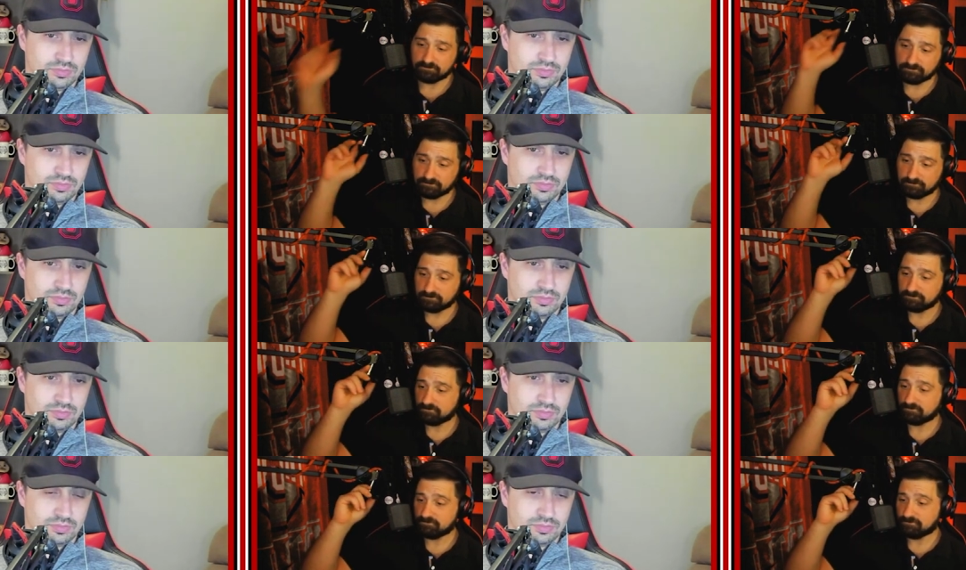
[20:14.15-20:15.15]

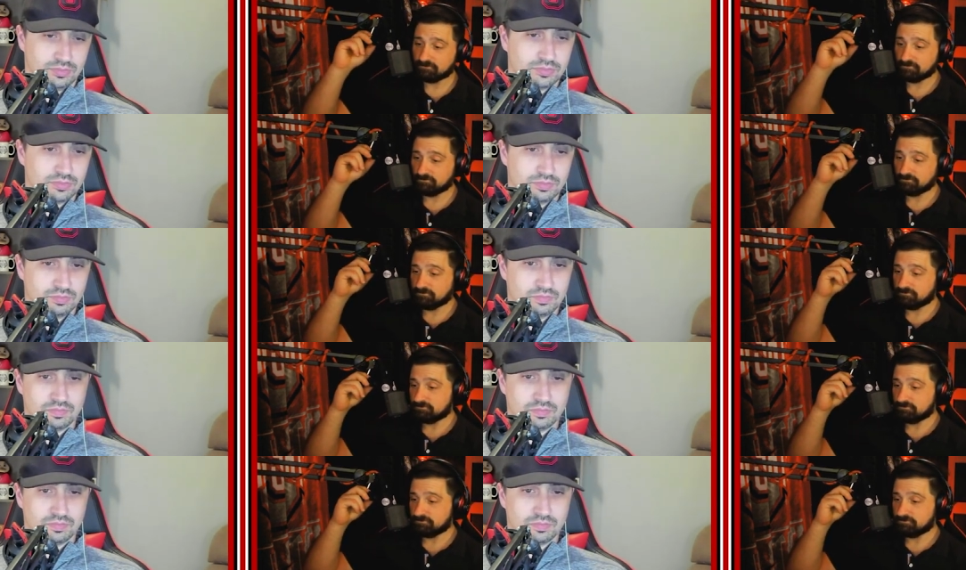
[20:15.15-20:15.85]
(no one is talking)